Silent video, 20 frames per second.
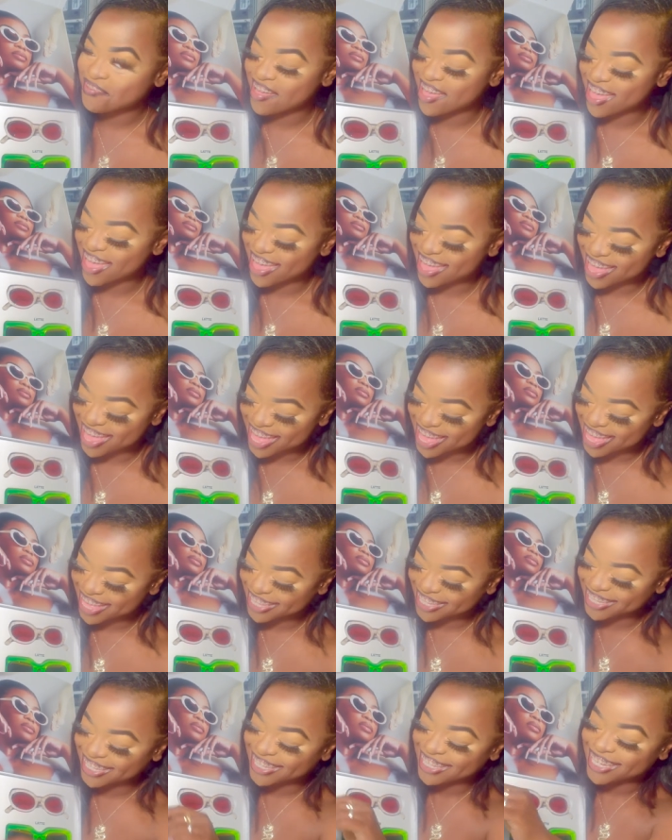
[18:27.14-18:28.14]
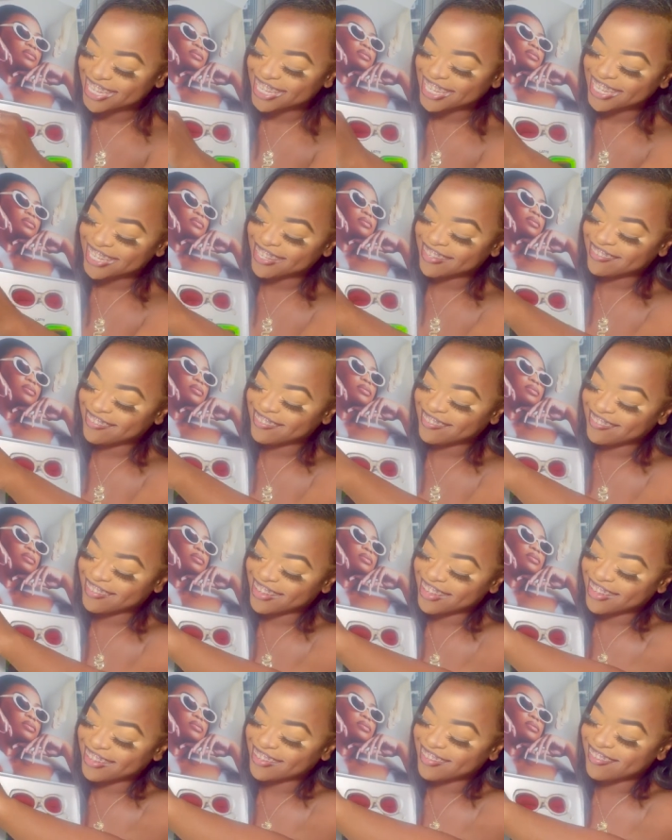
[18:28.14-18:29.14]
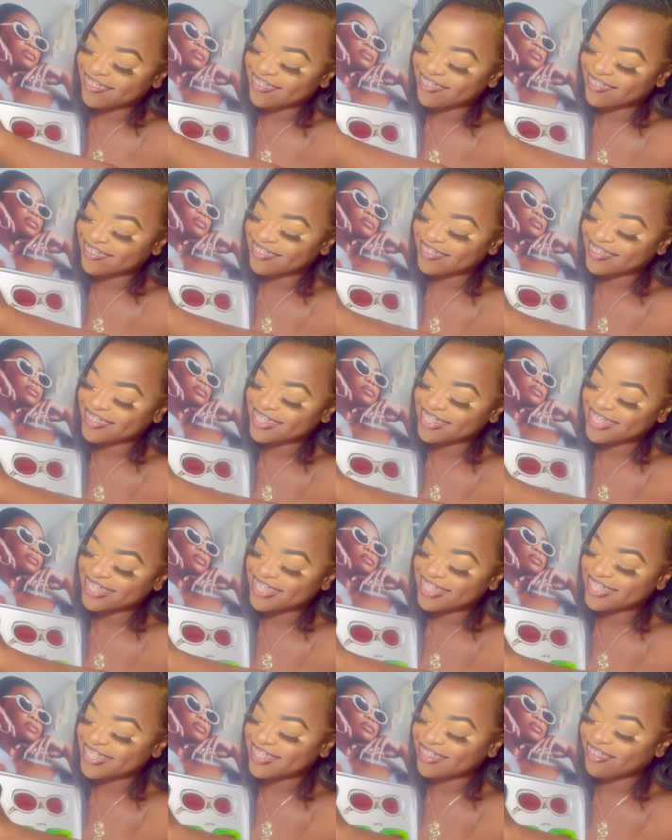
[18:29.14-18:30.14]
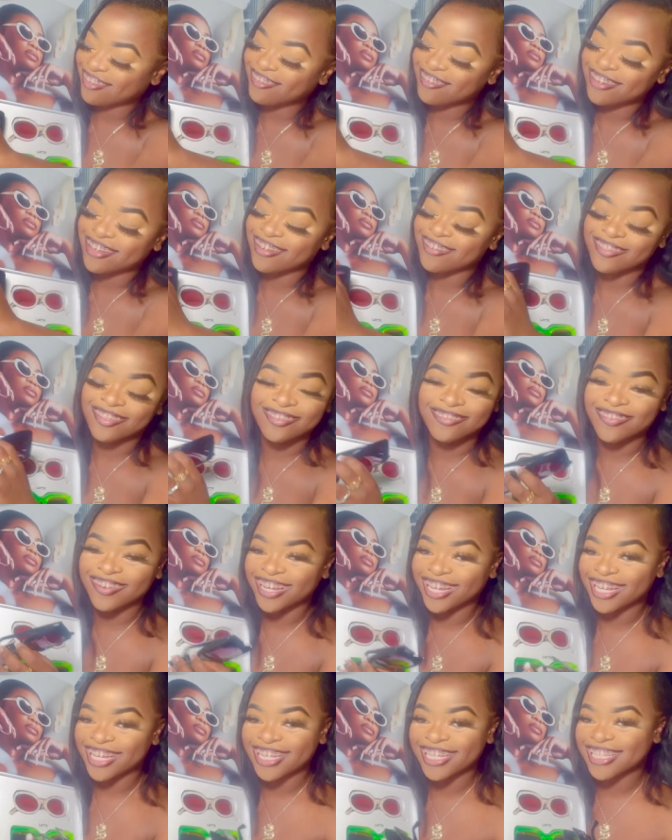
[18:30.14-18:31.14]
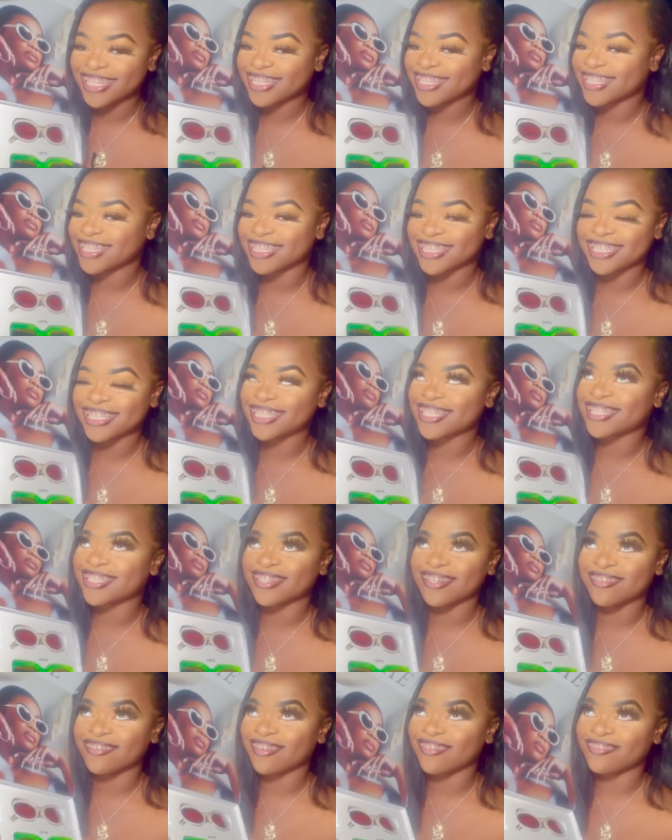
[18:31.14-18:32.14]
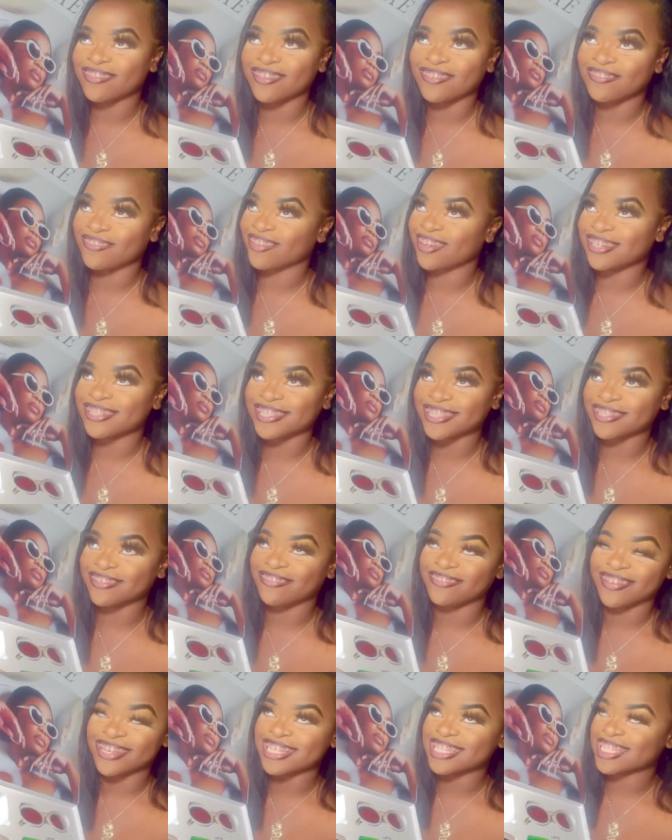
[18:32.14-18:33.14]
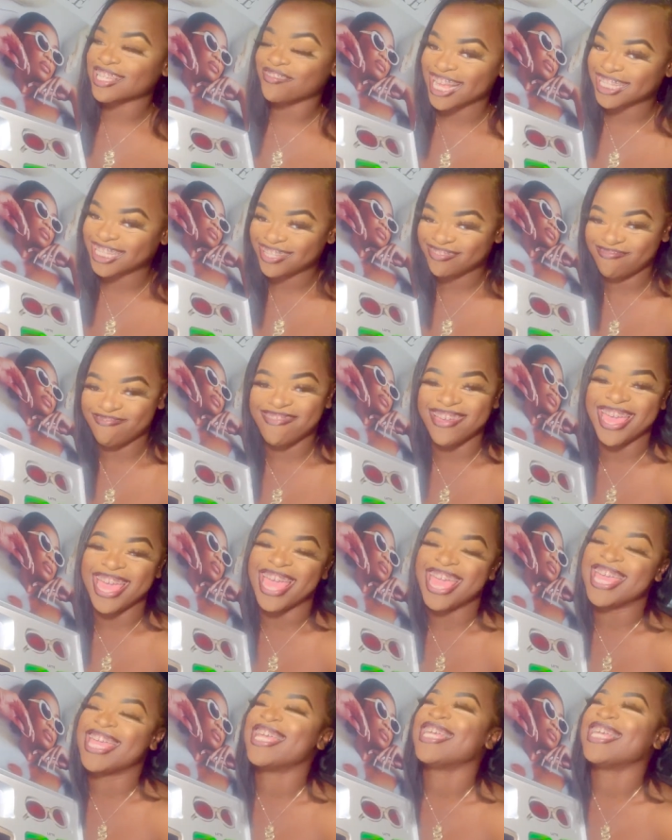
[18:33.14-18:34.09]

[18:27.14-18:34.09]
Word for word: pair. Wow, this is so worth the price. This is so worth the 347 pair.